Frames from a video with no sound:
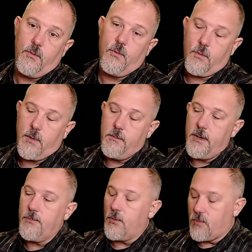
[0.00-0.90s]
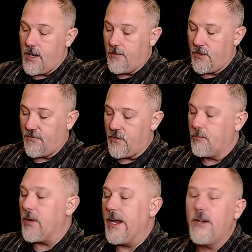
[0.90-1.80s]
remember, Robert, for
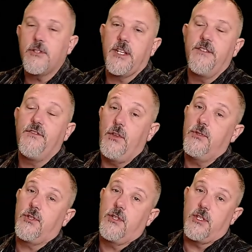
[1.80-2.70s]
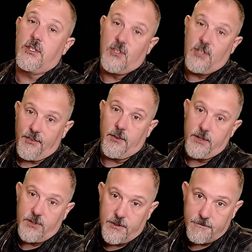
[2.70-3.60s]
breakers and fuses, it's different.